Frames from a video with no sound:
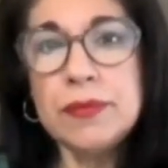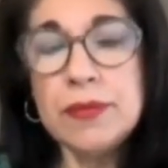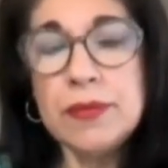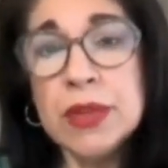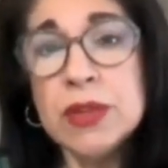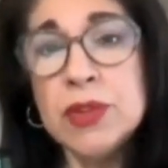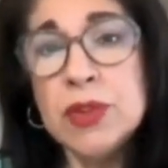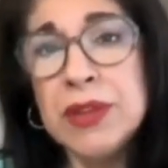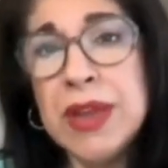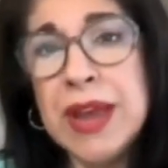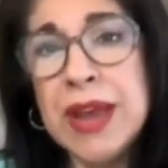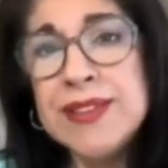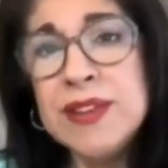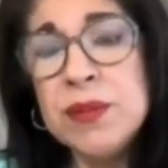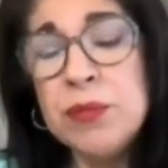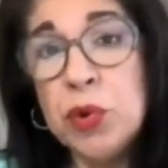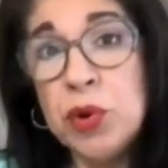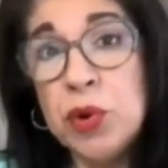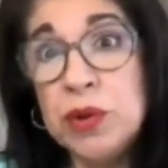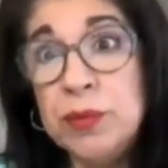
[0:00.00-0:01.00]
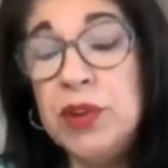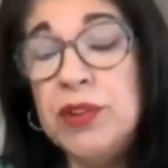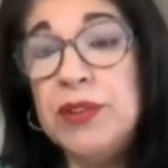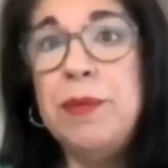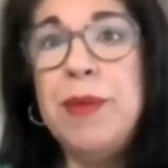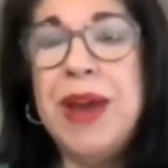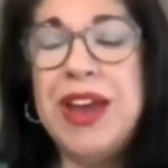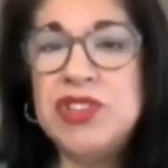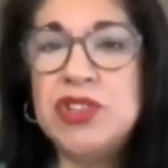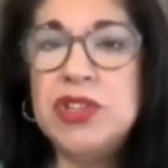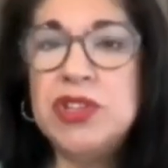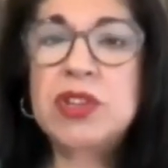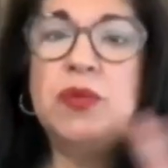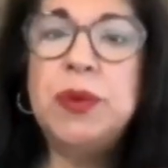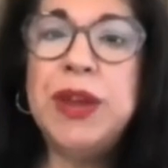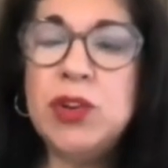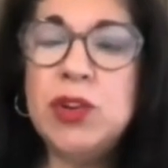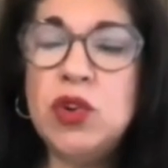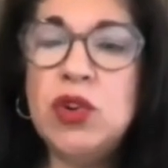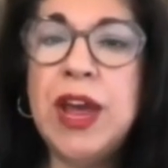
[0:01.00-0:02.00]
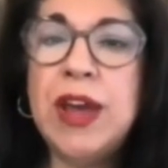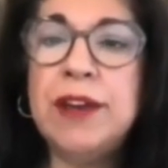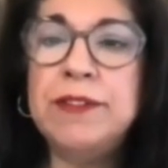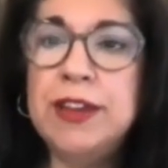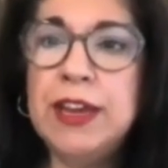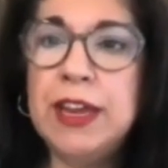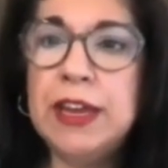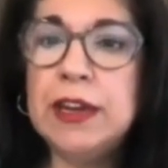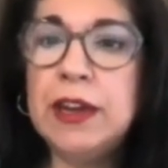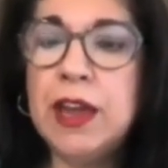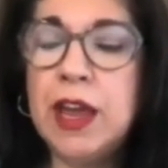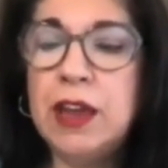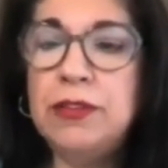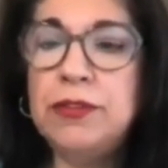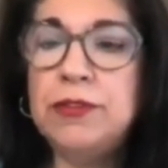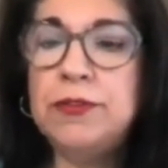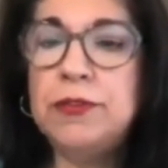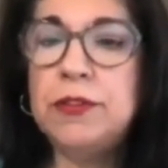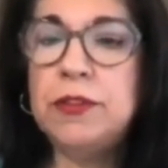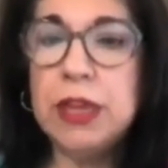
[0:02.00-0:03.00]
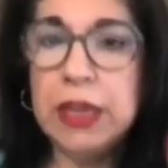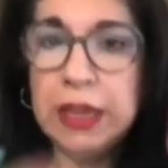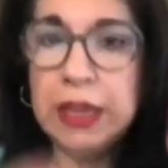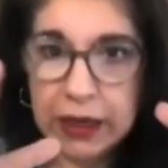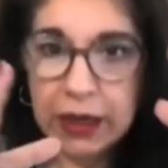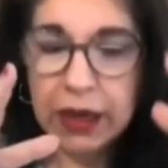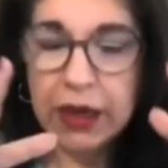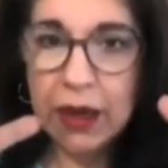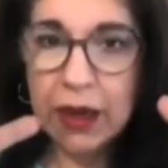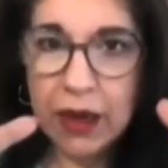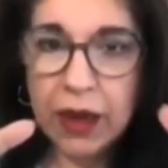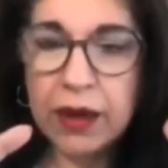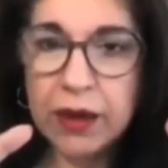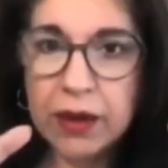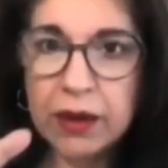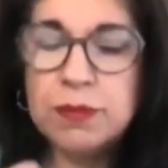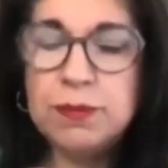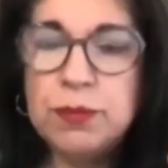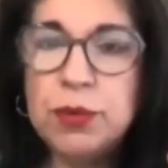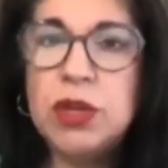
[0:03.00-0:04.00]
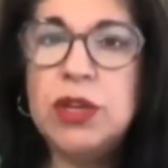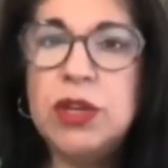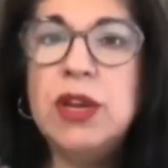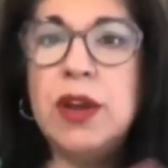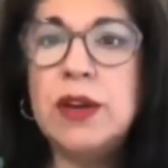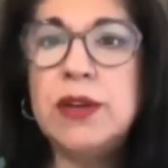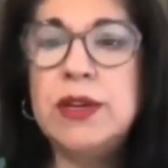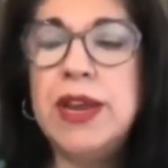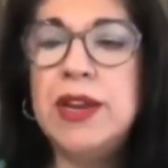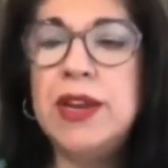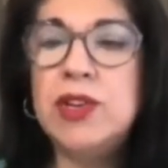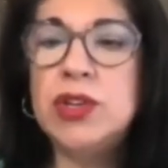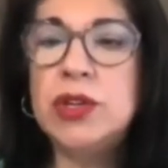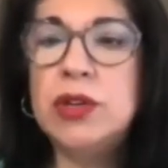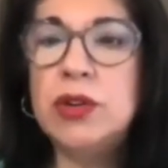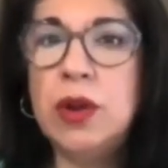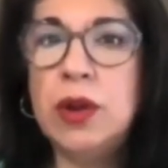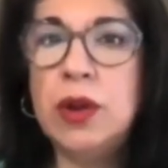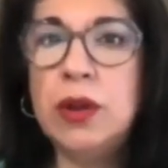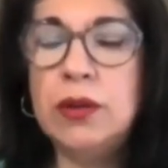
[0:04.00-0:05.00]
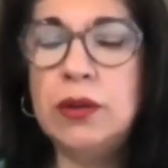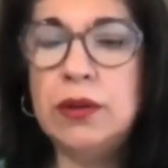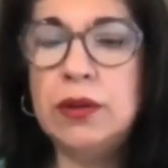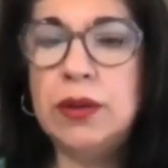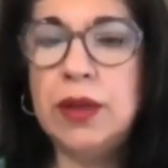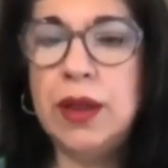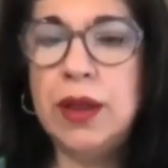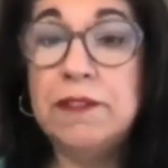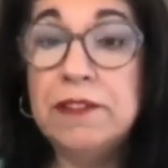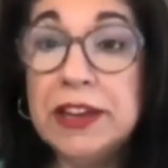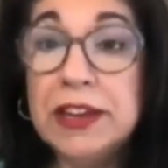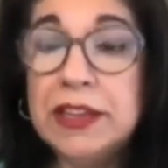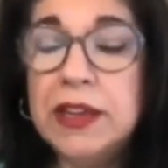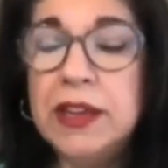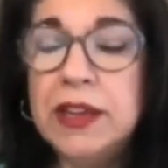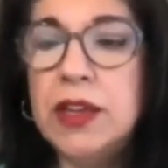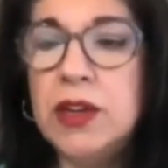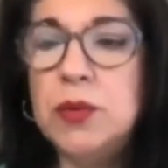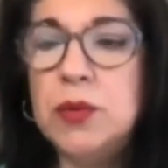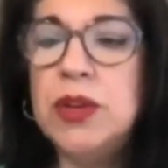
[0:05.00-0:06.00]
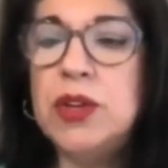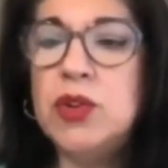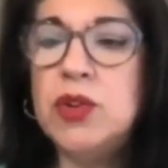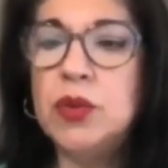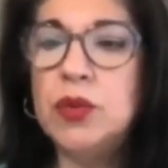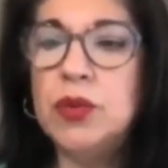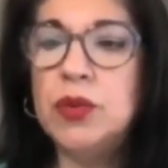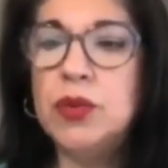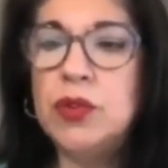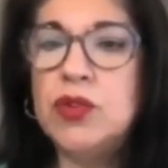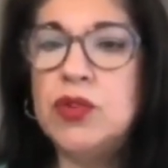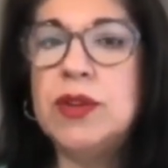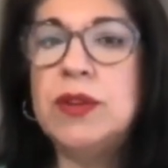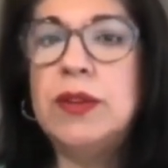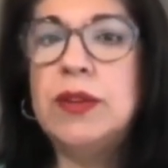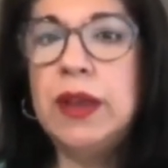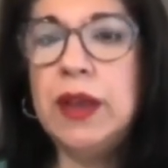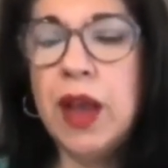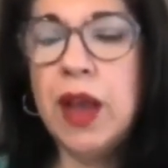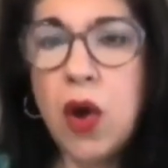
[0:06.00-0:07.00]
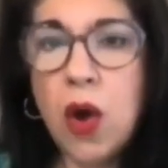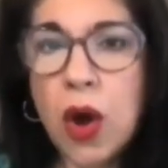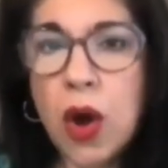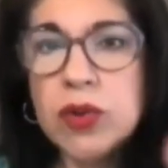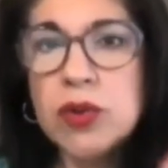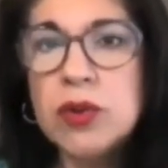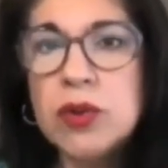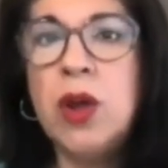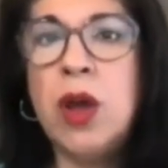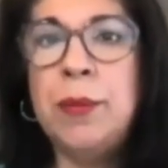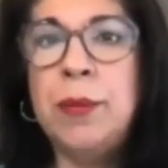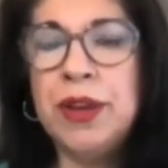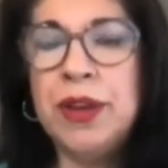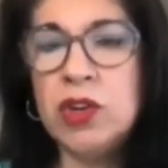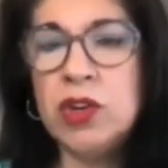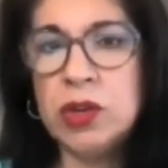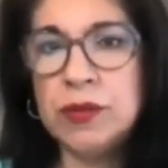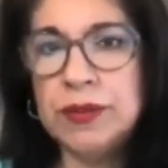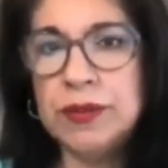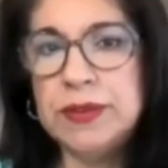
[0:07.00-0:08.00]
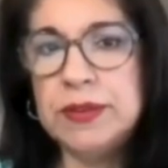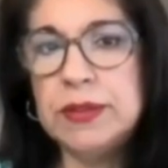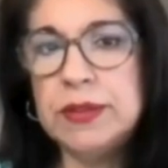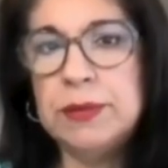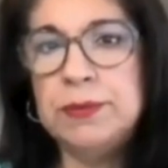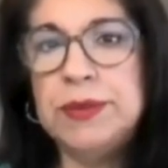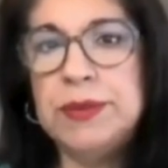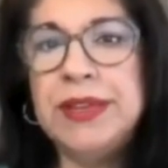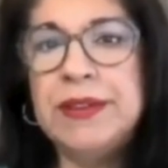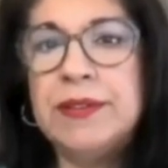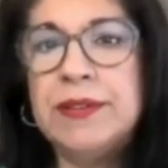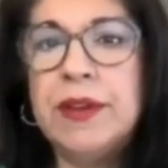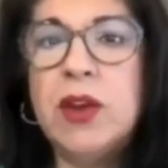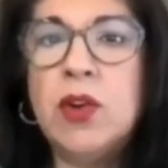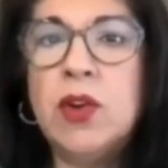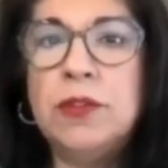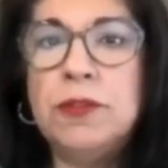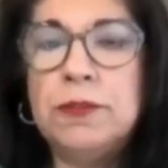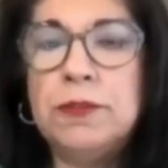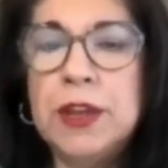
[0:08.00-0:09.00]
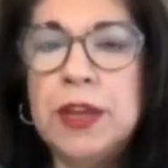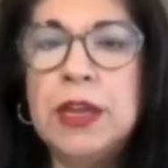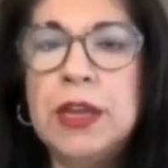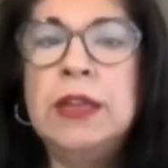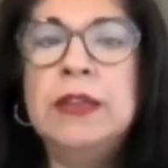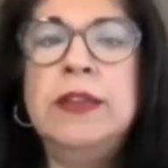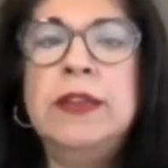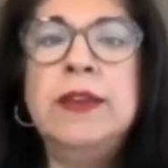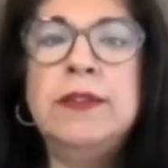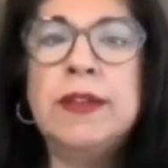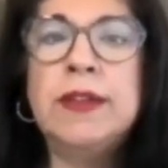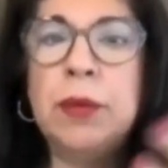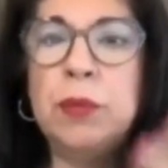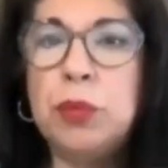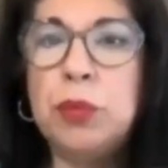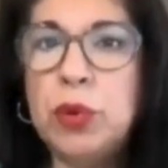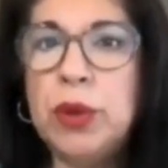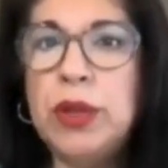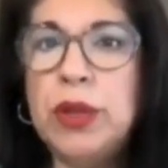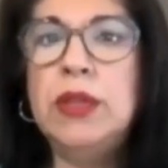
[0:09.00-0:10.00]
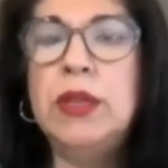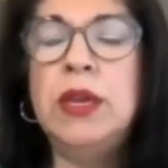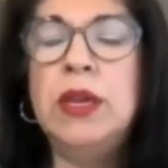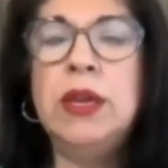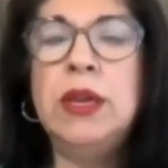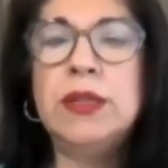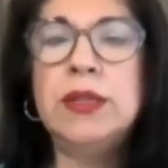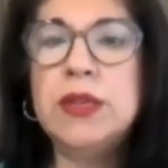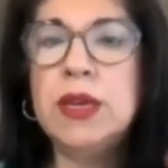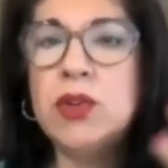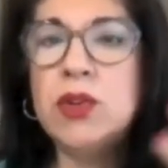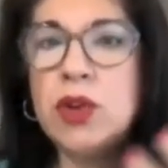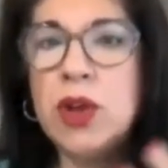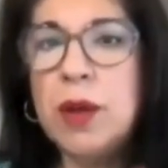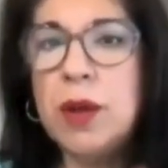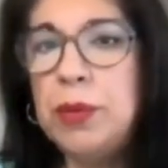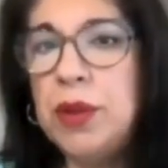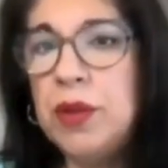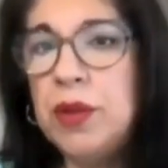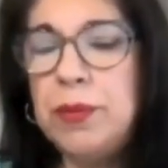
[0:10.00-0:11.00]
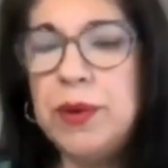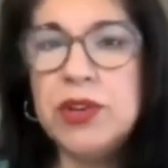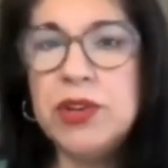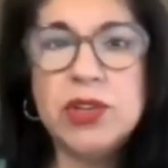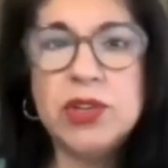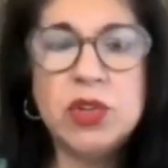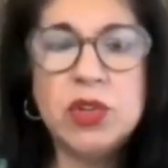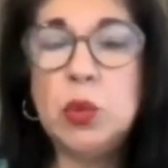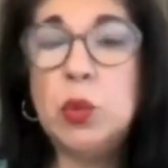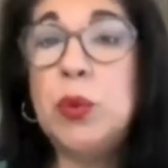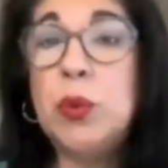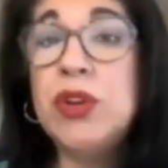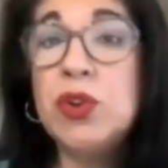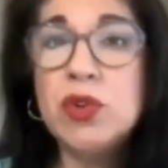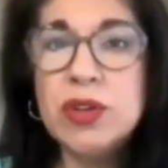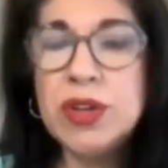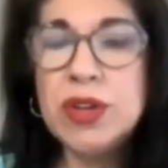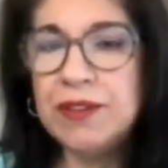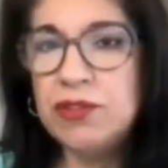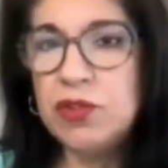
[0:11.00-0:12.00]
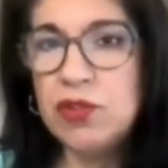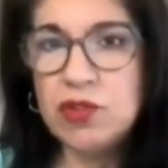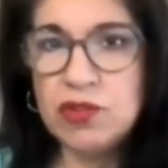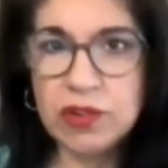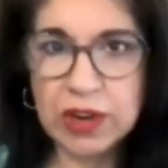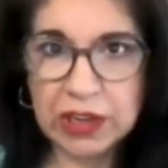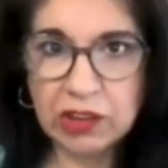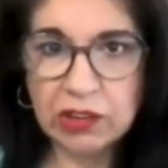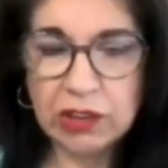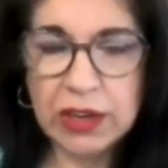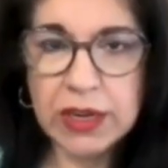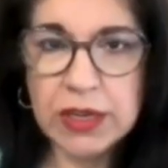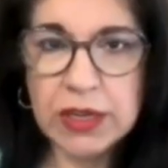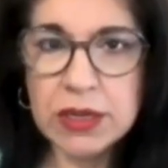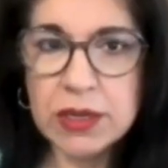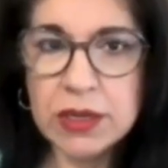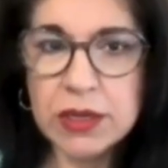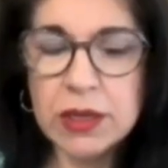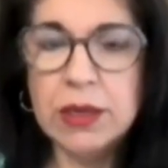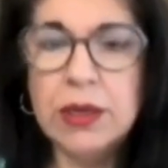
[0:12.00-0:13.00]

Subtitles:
So that's important because imagine if we had to navigate life thinking and putting our attention on everything that we do. So just like our autonomic nervous system takes care of things like breathing, etc., blood pressure, so we don't have to regulate it,